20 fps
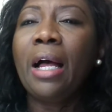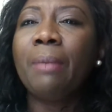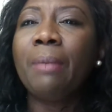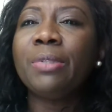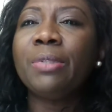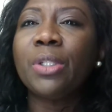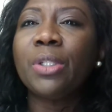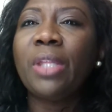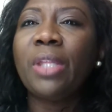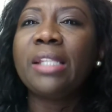
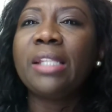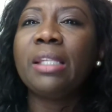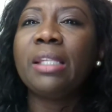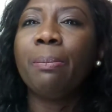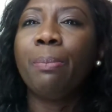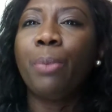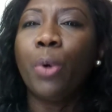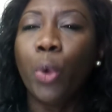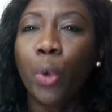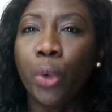So that's
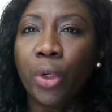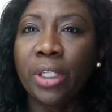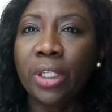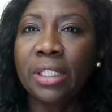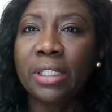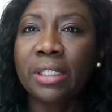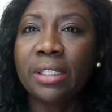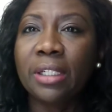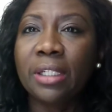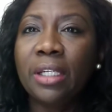
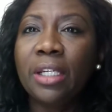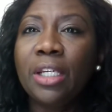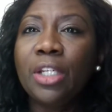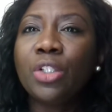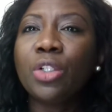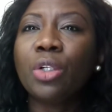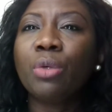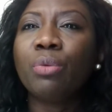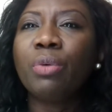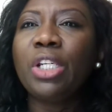important.
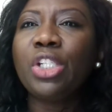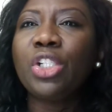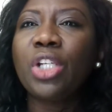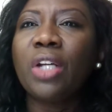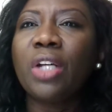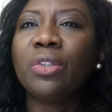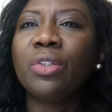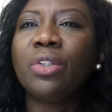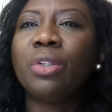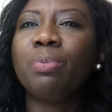So reach
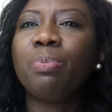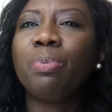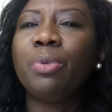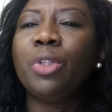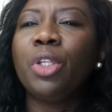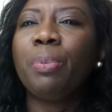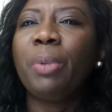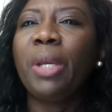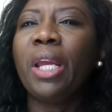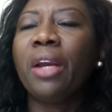out to
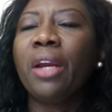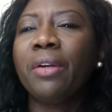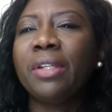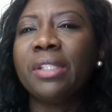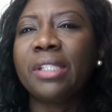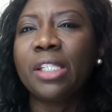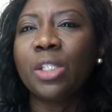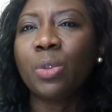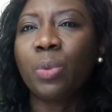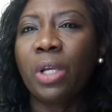the
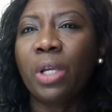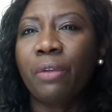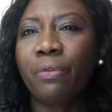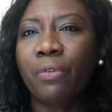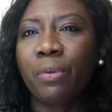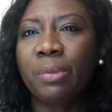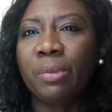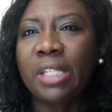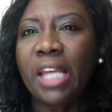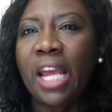parents as well
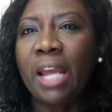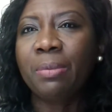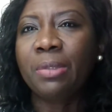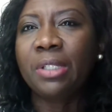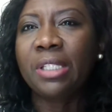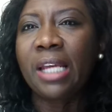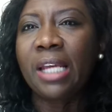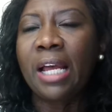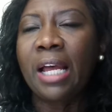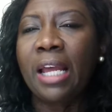from time to
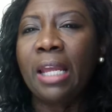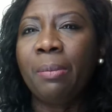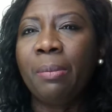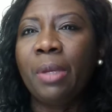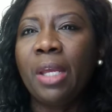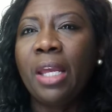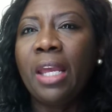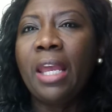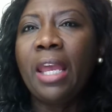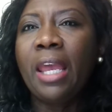time
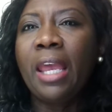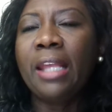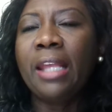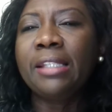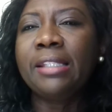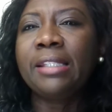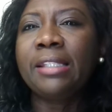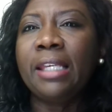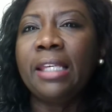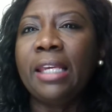and
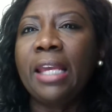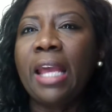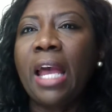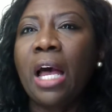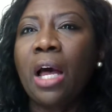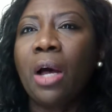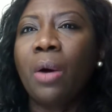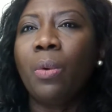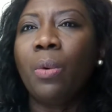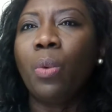see
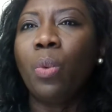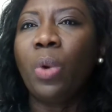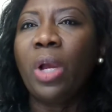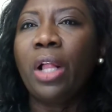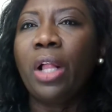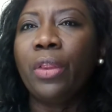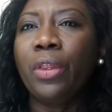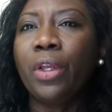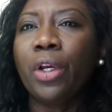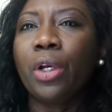how
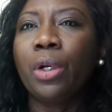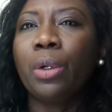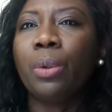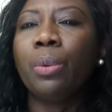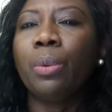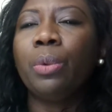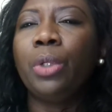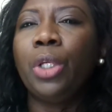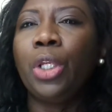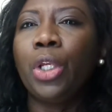well
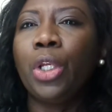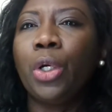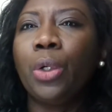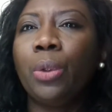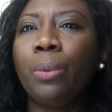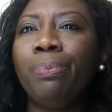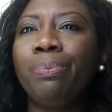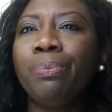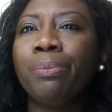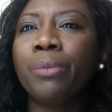
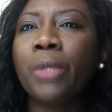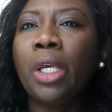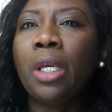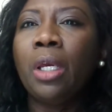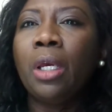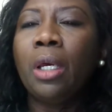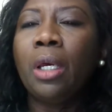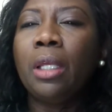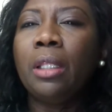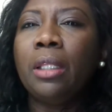
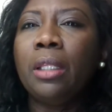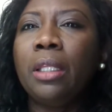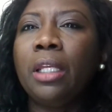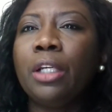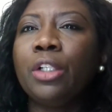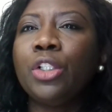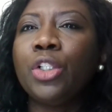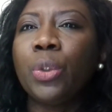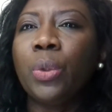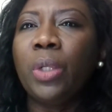
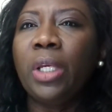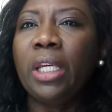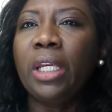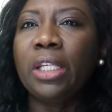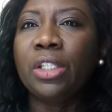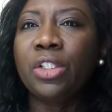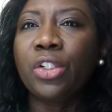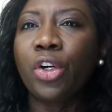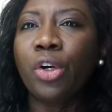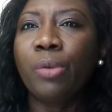they're doing
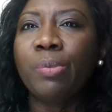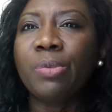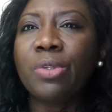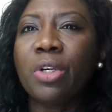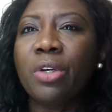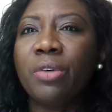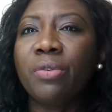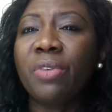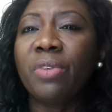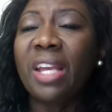in terms
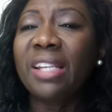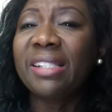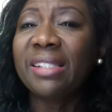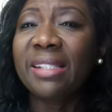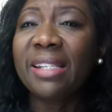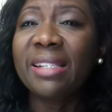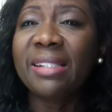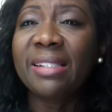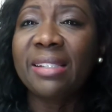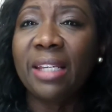of
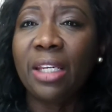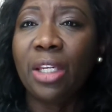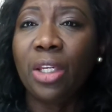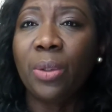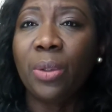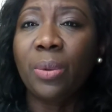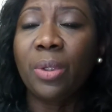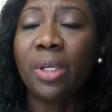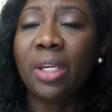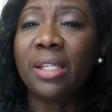assisting
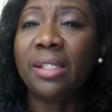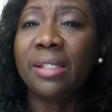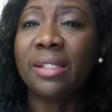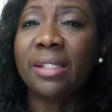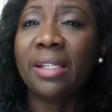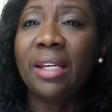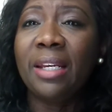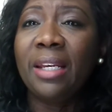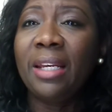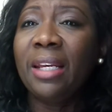you, because
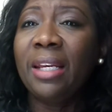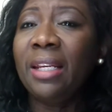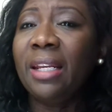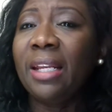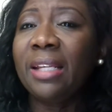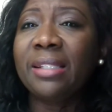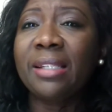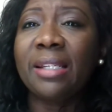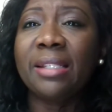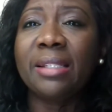in
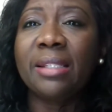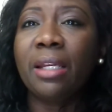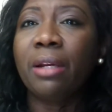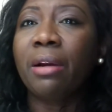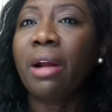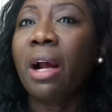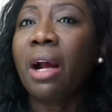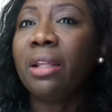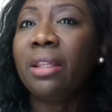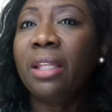essence
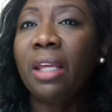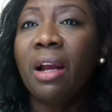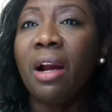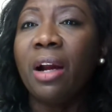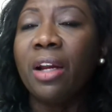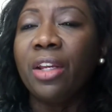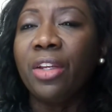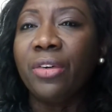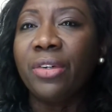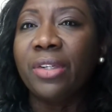they
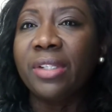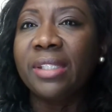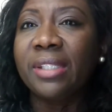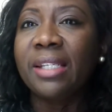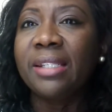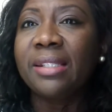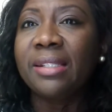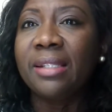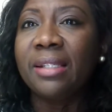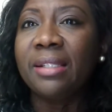are your
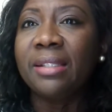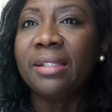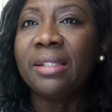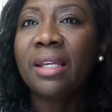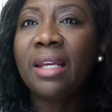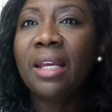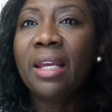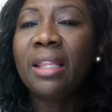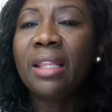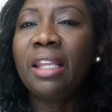assistant.
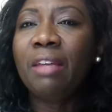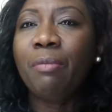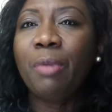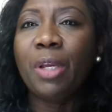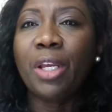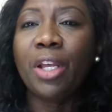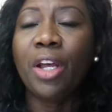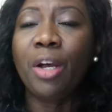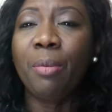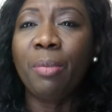They
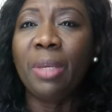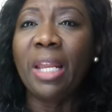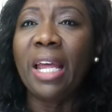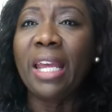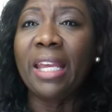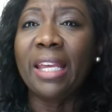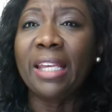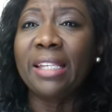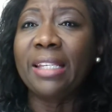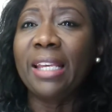become
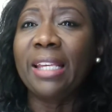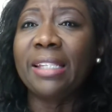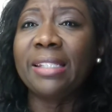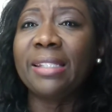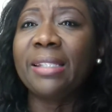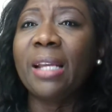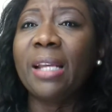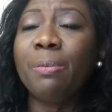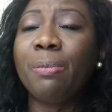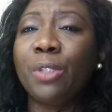like a
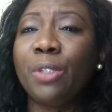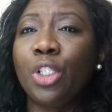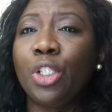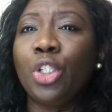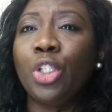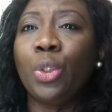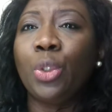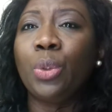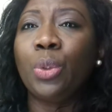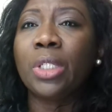
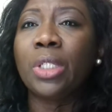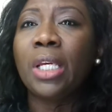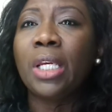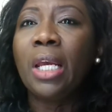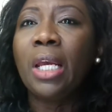substitute,